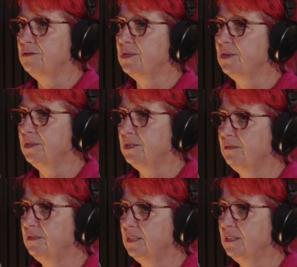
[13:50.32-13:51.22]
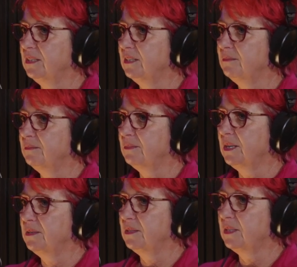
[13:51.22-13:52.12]
scientific,
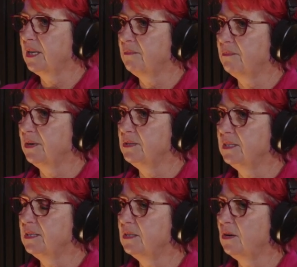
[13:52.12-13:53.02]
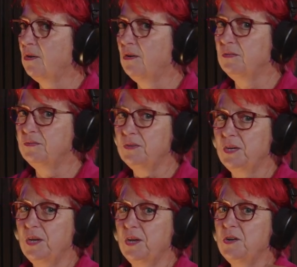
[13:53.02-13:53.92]
that process of
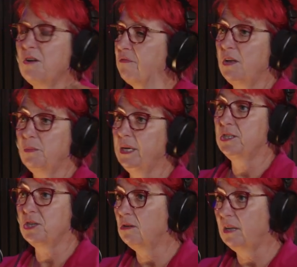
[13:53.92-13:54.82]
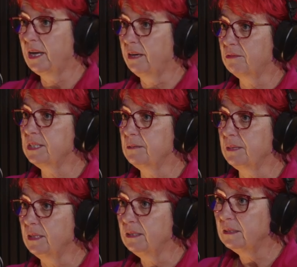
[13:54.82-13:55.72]
not following a chocolate cake recipe.